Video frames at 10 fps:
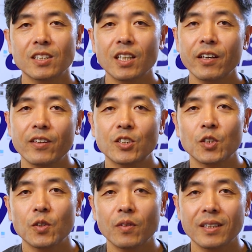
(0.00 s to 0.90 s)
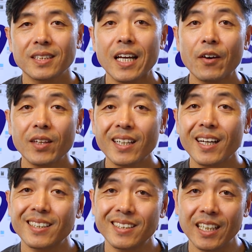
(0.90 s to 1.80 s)
To tell you the truth, now that I
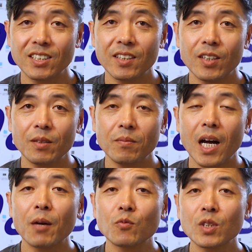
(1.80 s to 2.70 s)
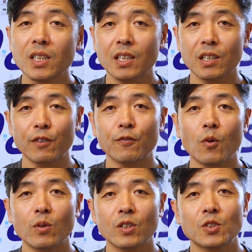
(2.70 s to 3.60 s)
got a taste of them, I'm really looking
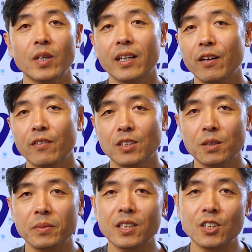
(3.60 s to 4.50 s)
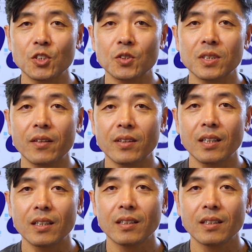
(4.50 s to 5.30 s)
forward to trying other stability shoes out there.